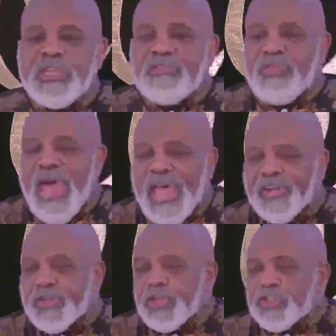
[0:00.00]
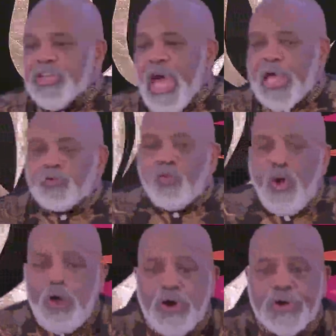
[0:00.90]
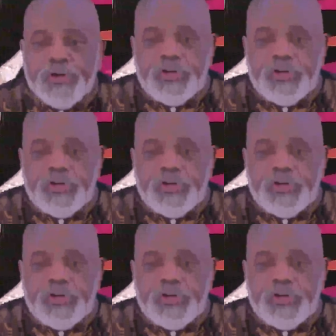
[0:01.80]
that does not work.